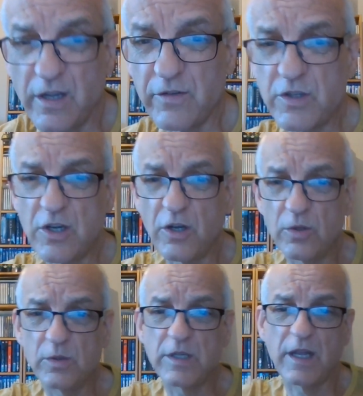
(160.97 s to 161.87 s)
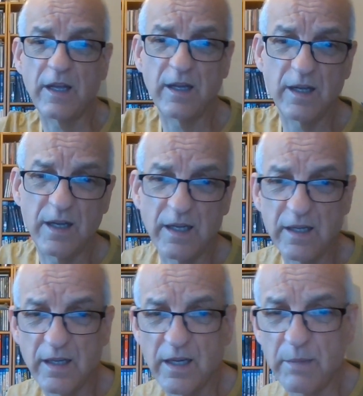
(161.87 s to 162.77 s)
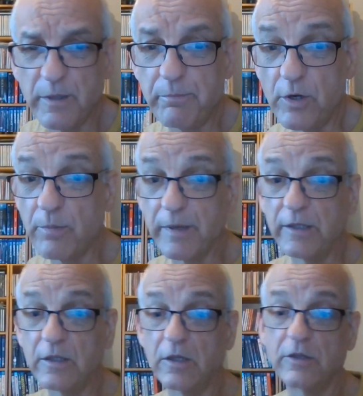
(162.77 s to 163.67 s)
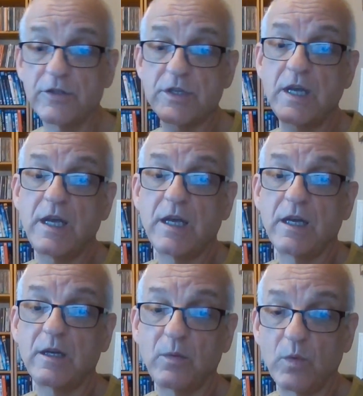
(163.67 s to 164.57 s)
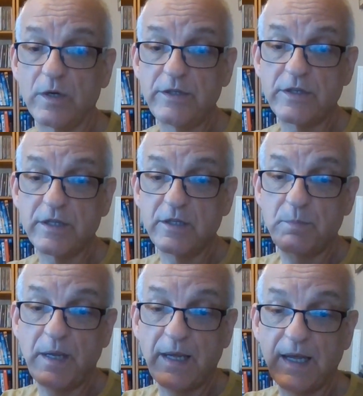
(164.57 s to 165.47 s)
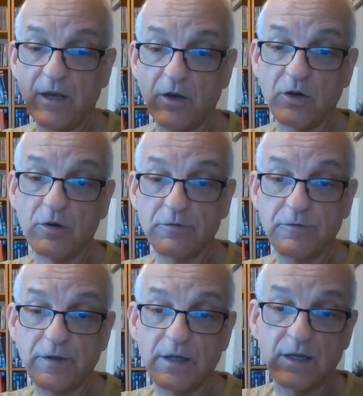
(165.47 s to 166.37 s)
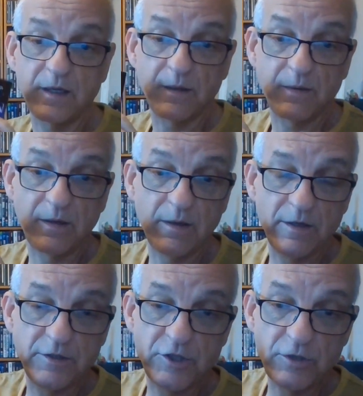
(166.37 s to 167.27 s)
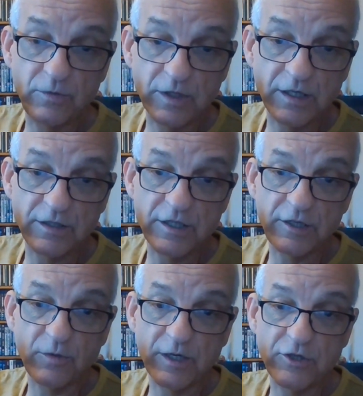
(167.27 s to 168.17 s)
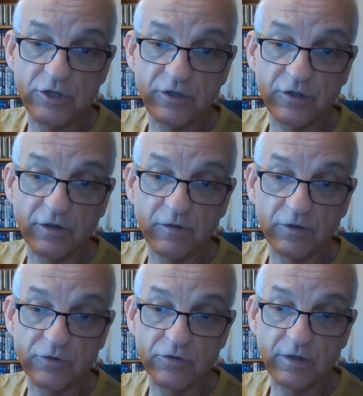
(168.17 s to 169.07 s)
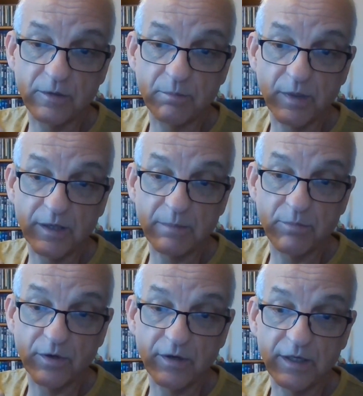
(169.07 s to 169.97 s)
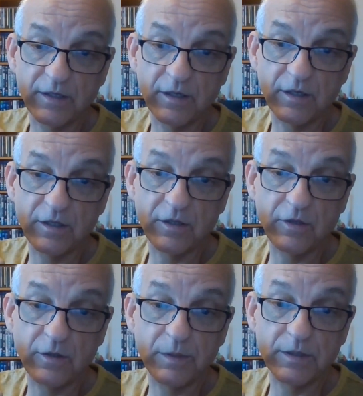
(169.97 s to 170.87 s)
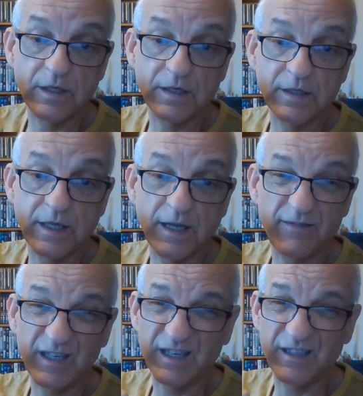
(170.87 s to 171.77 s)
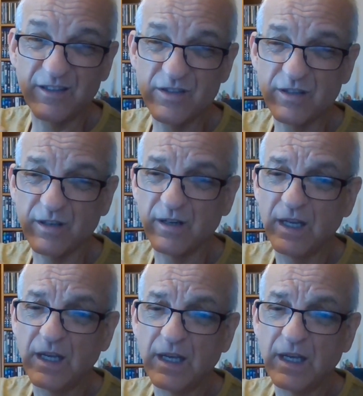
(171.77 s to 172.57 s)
that are sold are a couple of book bundles. One is this pair of Dune continuation novels written by Brian Herbert and Kevin Anderson.